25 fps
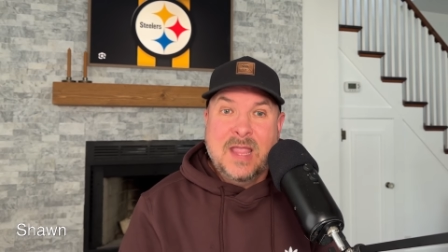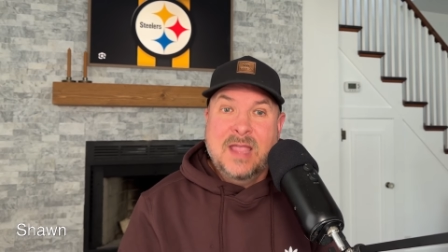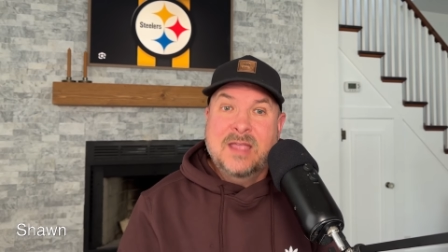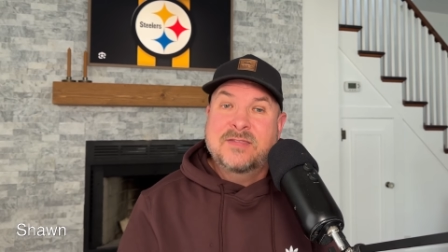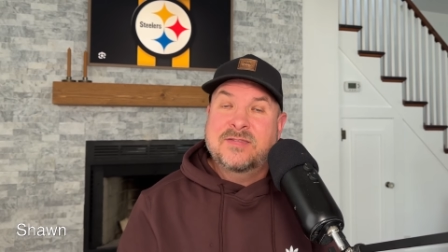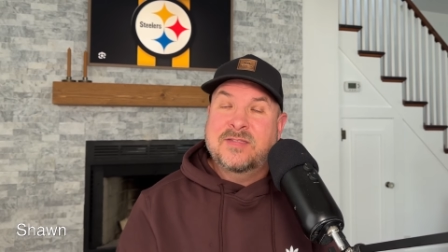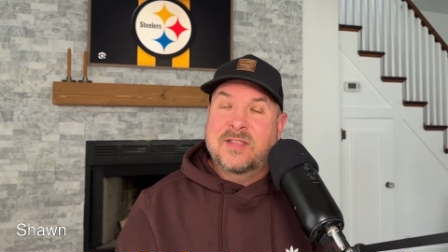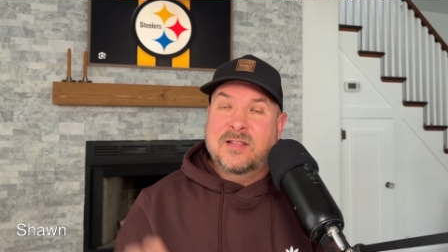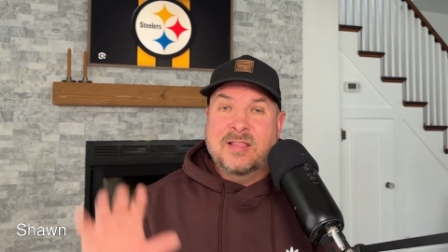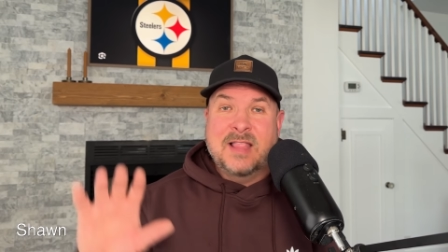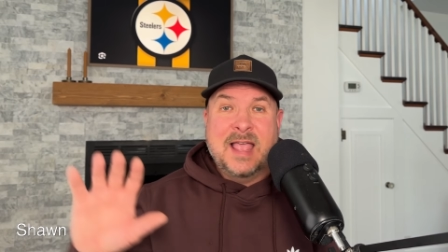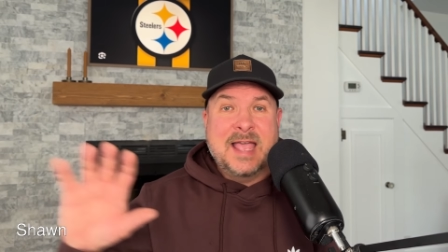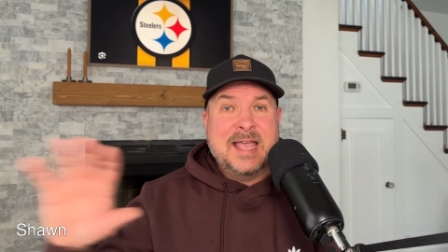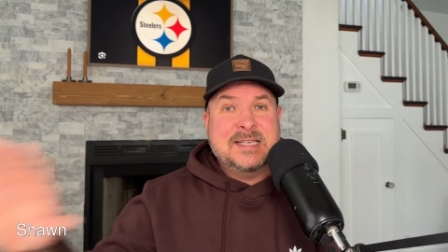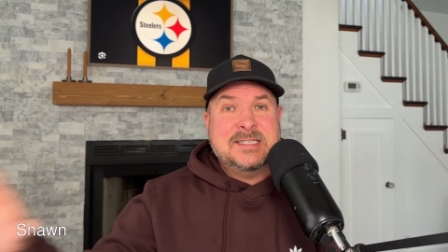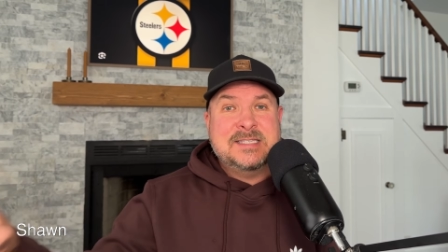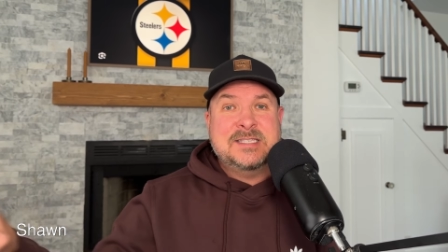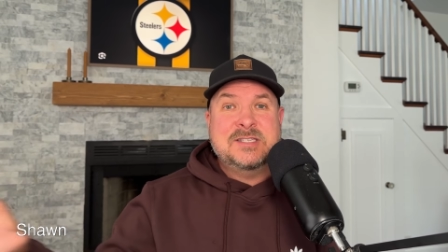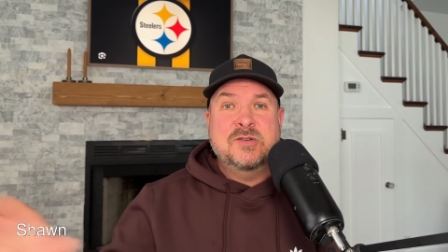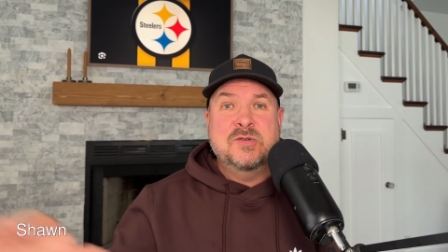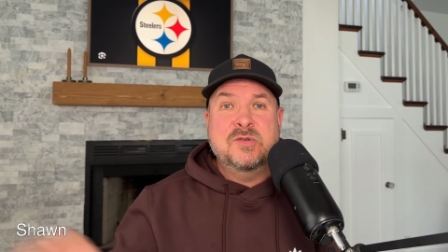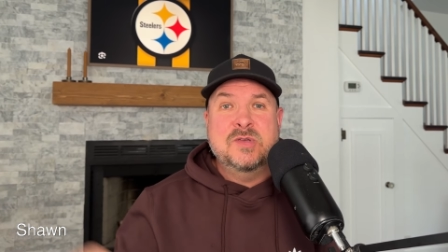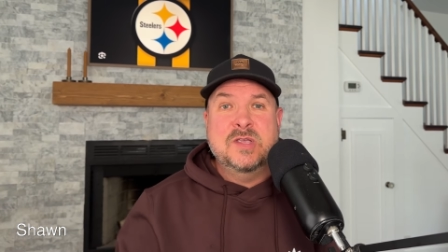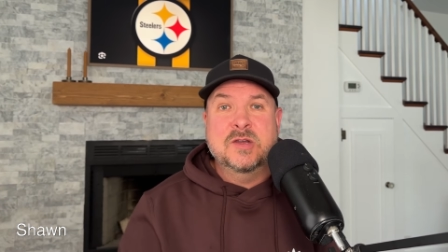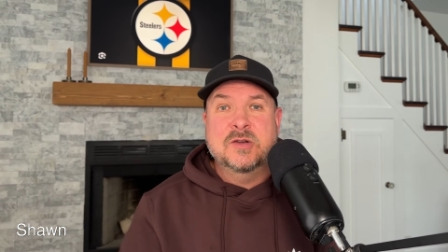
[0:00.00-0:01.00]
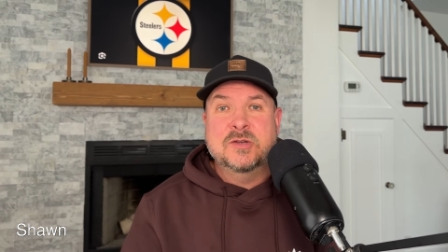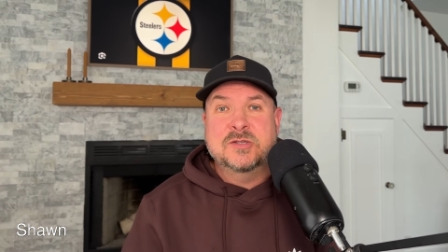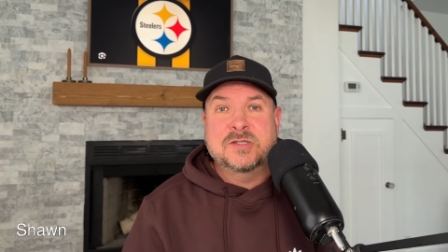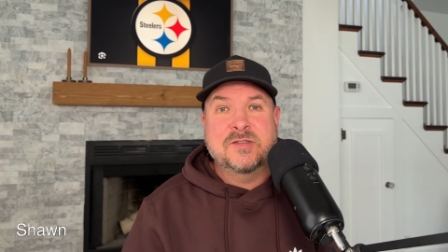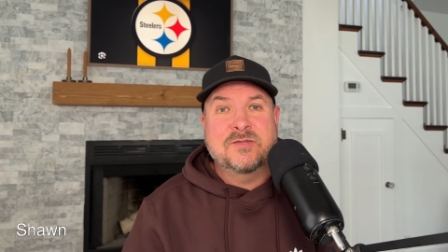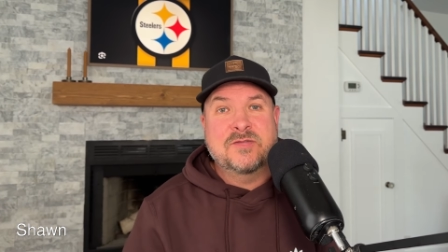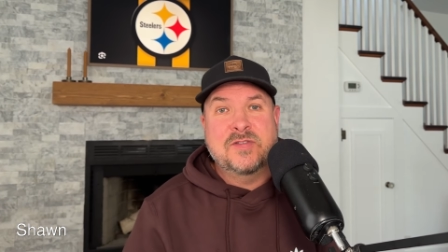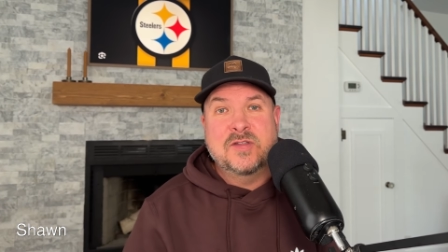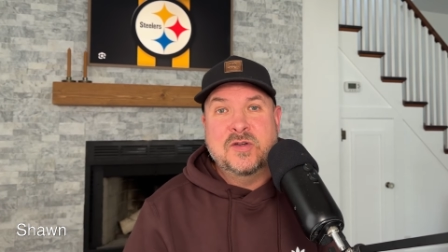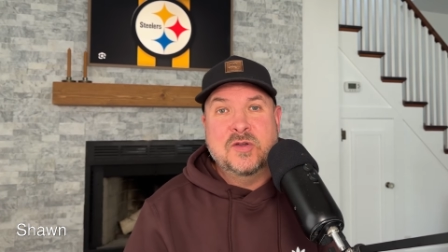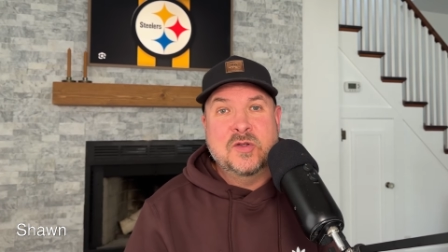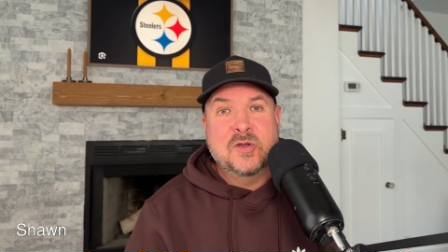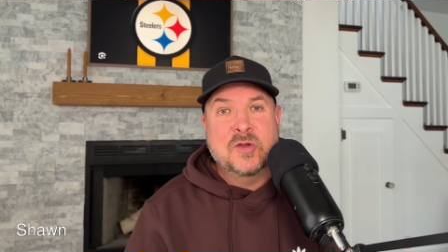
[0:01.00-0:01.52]
the last 2 years
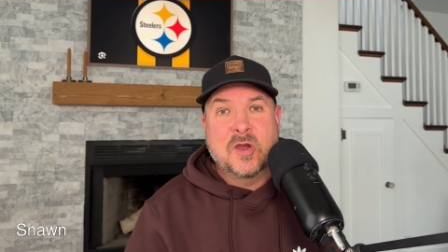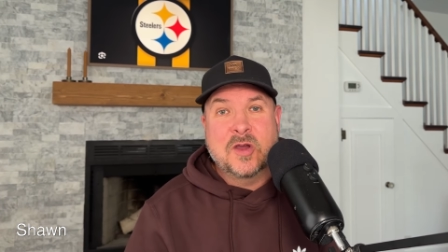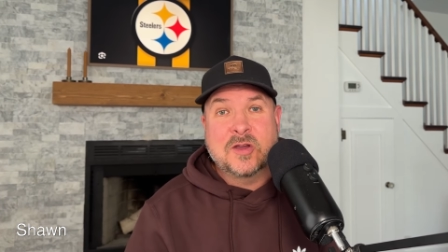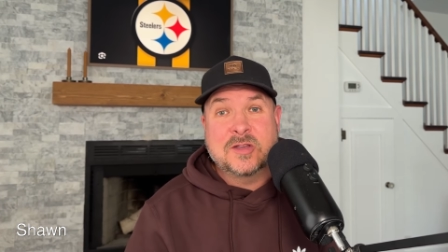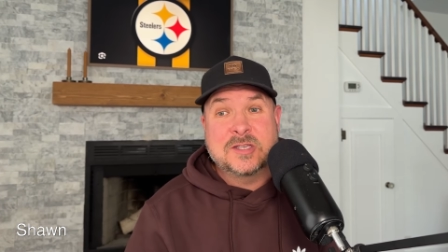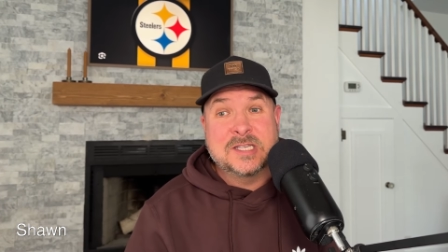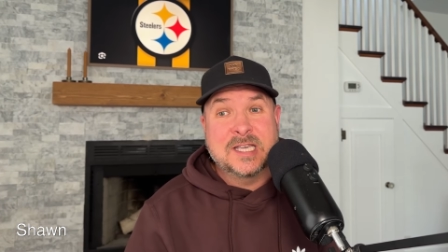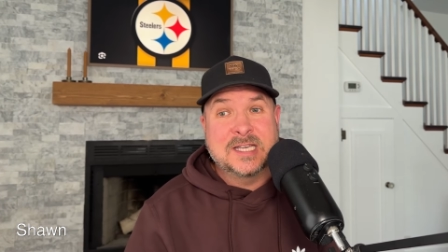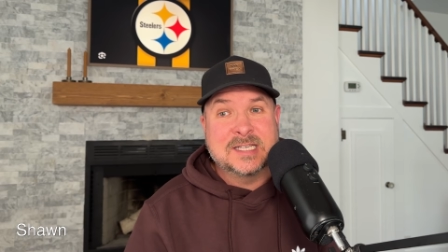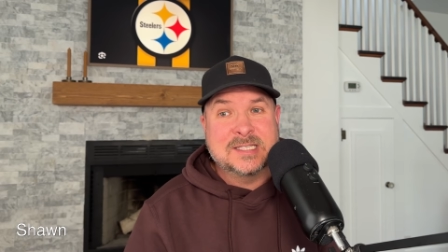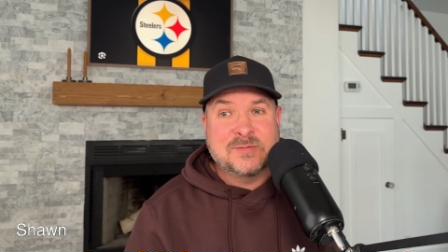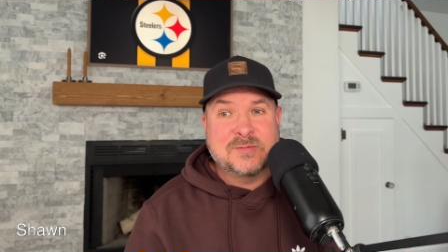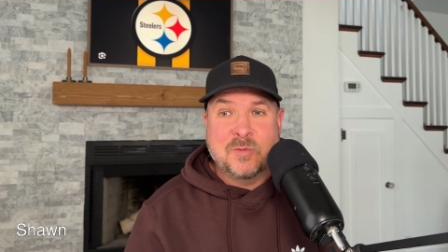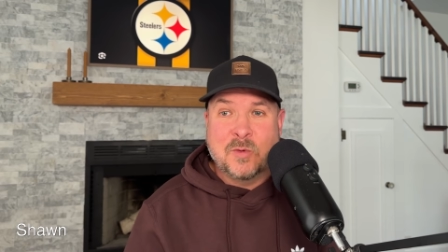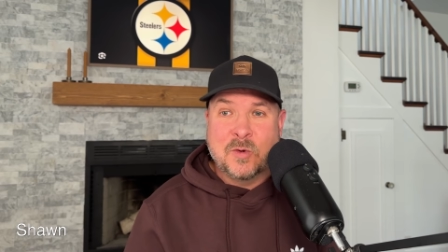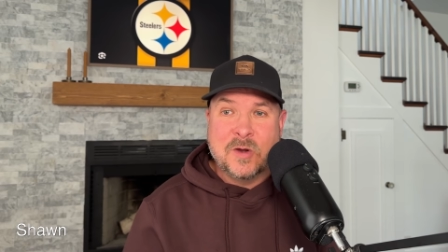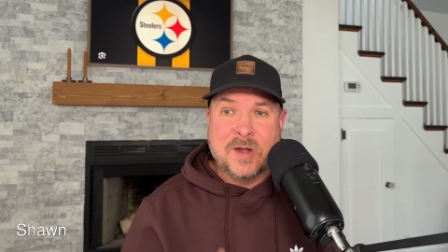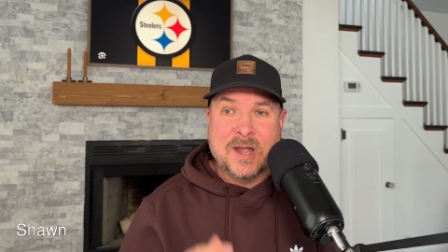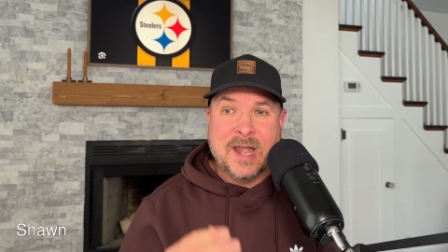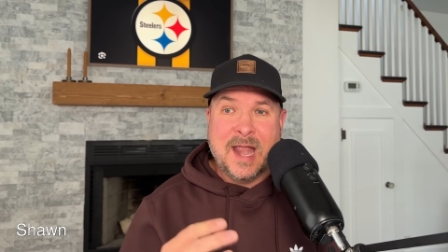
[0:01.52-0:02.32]
with the New York Jets were